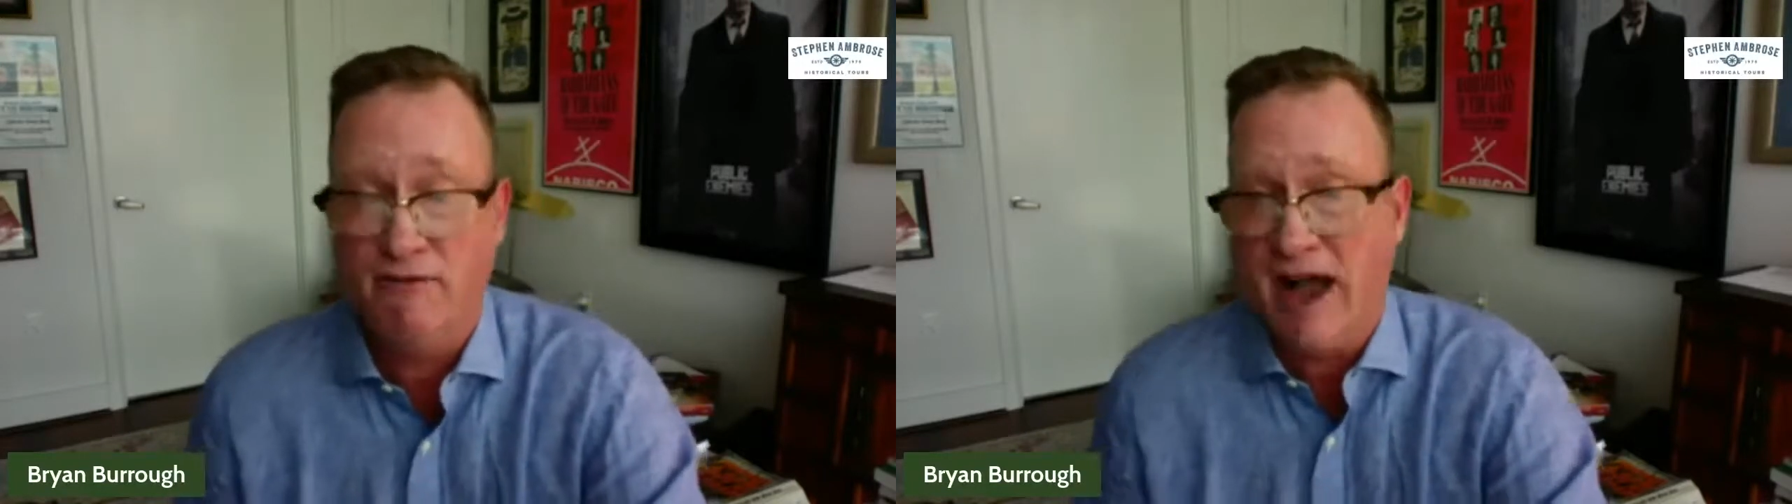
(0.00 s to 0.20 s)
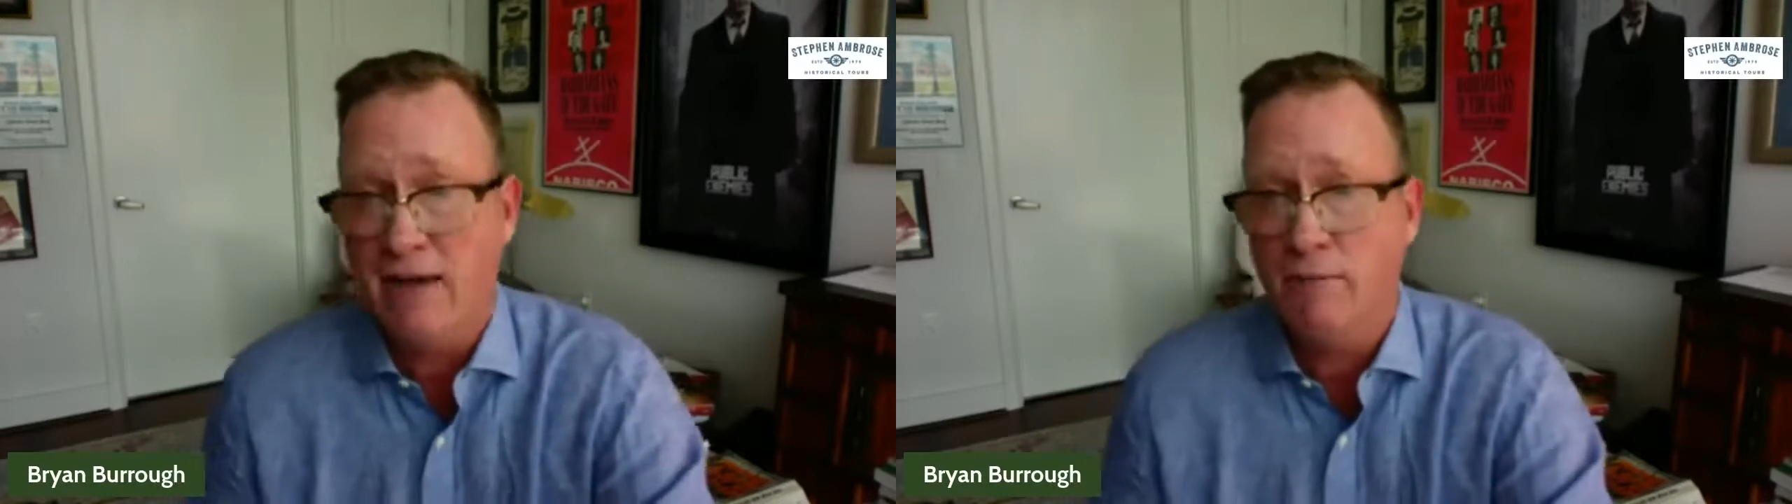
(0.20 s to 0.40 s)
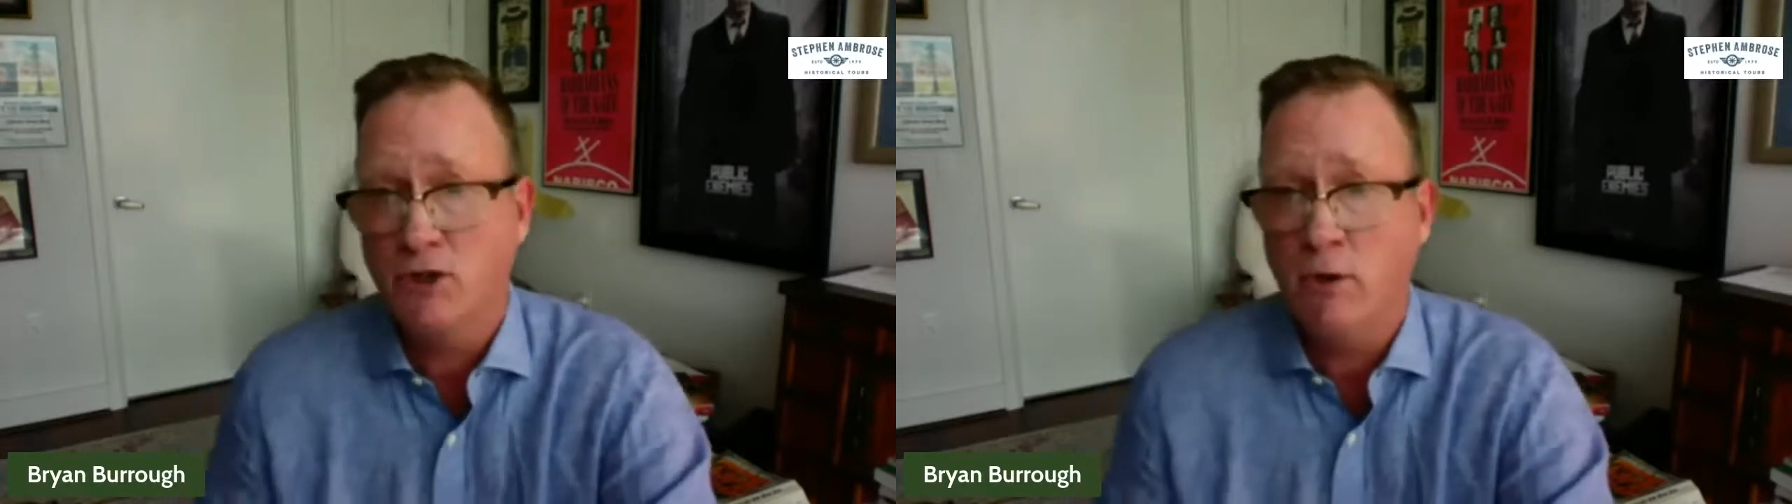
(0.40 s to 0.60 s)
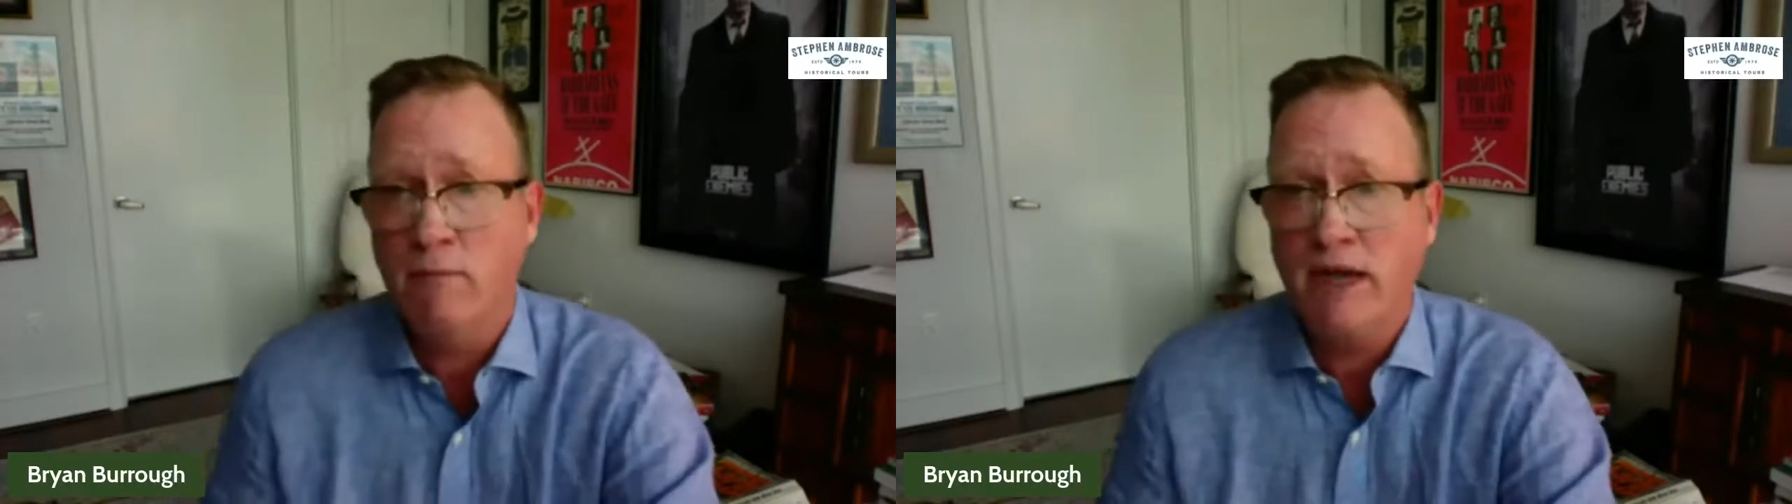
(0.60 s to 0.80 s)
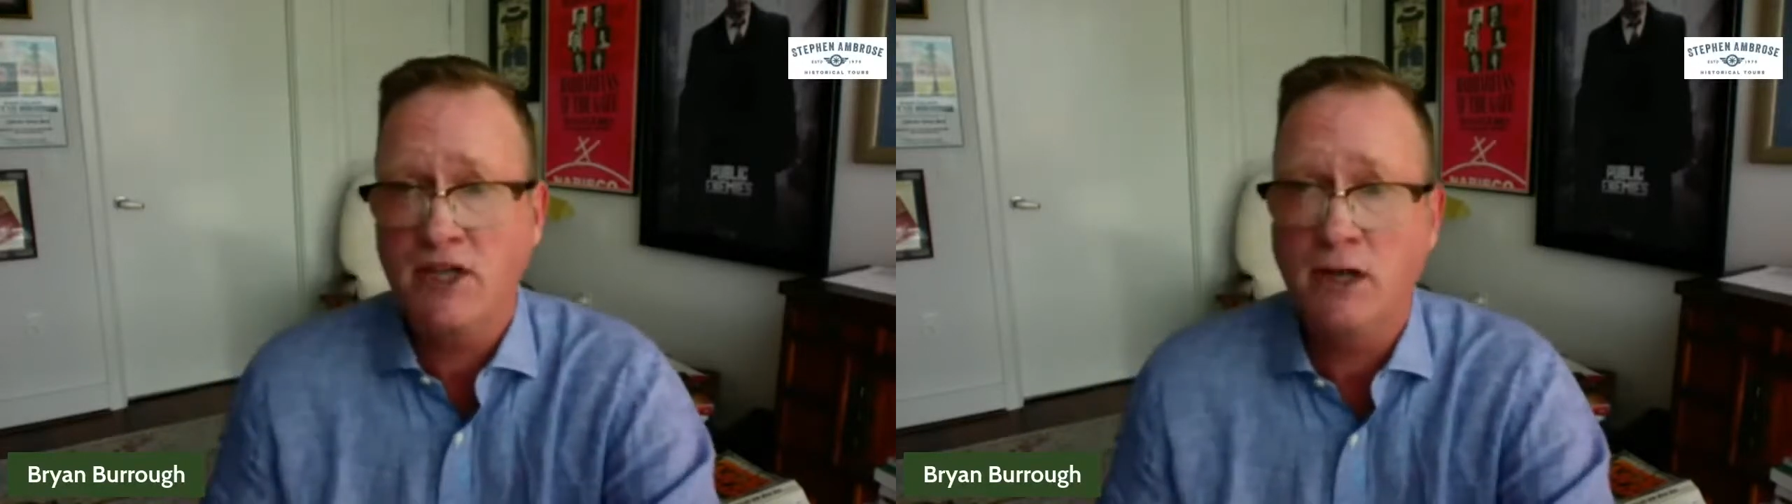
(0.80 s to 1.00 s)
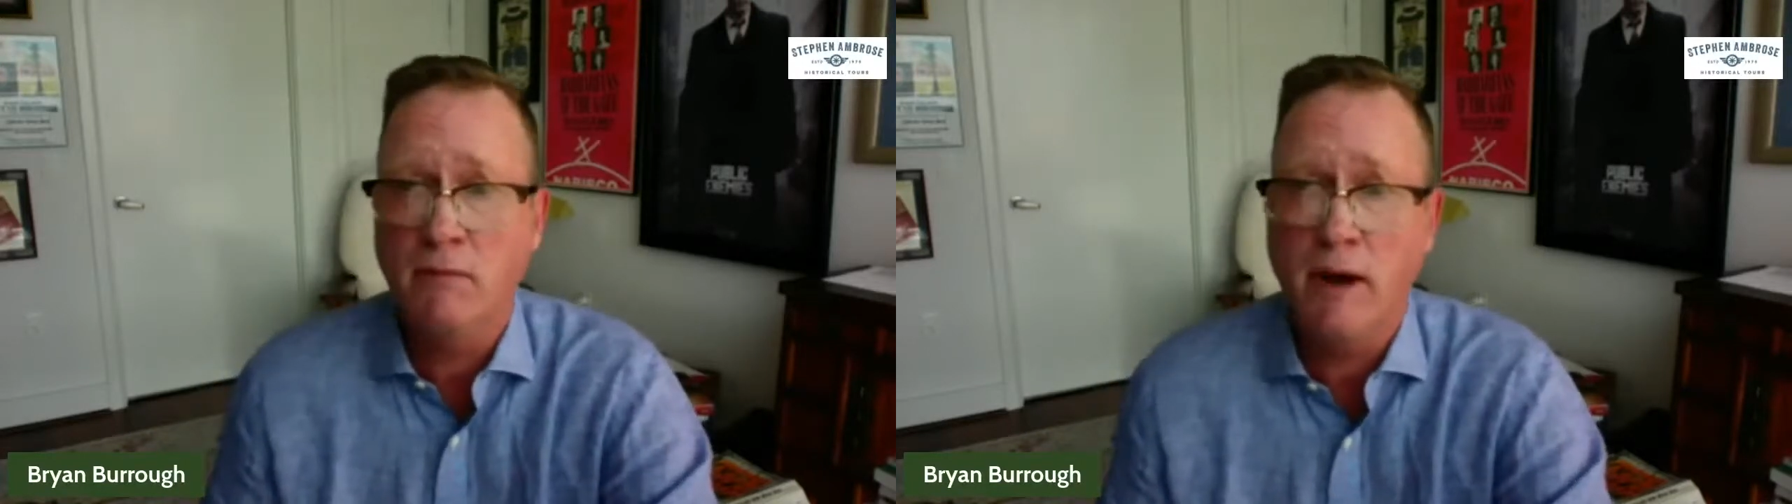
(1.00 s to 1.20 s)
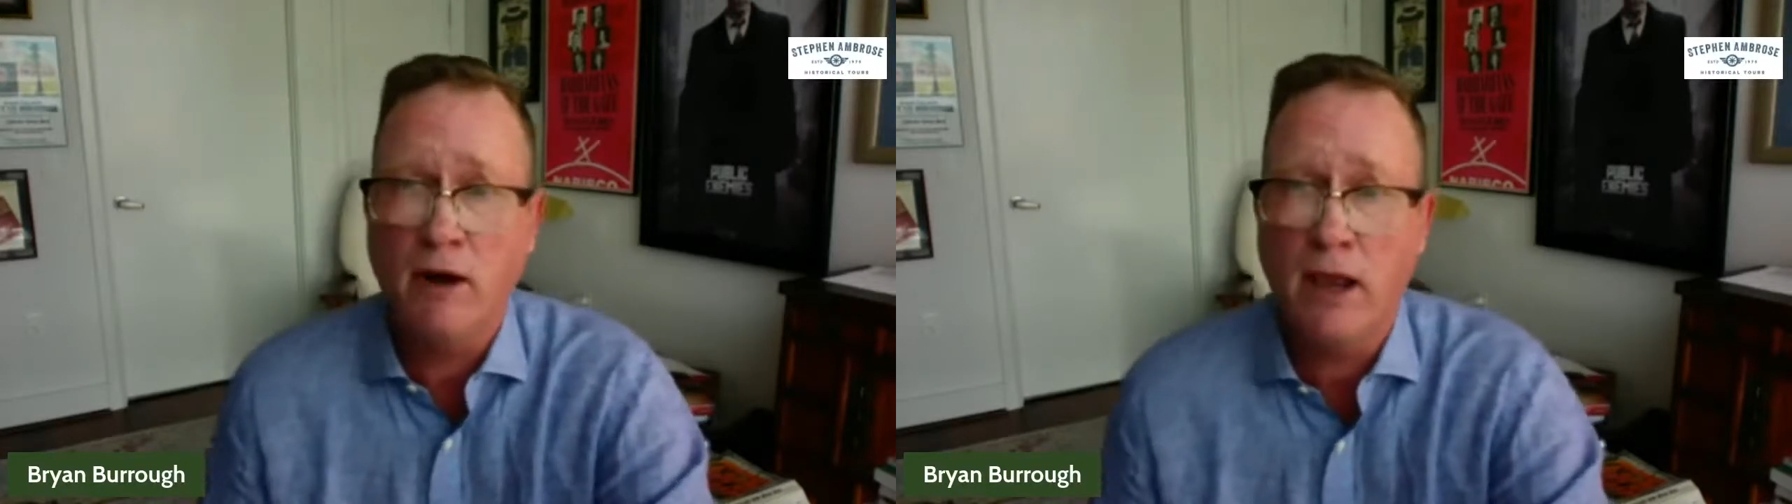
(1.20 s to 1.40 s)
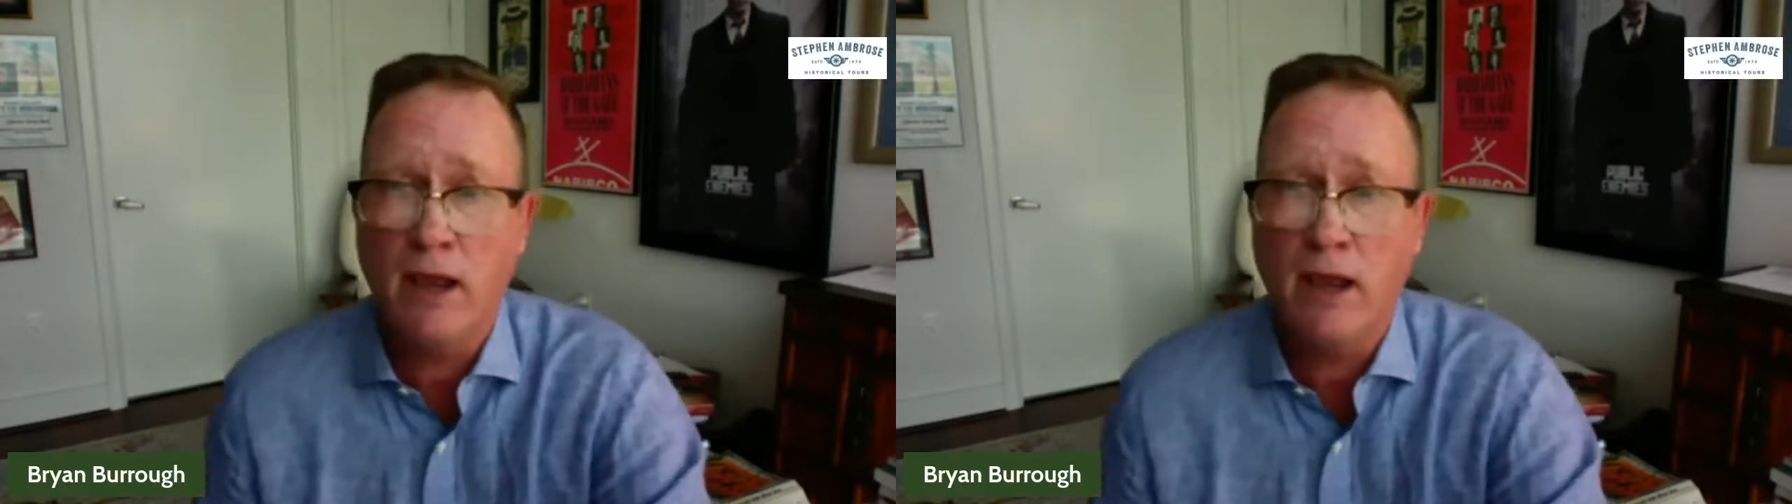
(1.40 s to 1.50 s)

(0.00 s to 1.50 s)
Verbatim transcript: fight between Mexican Amer-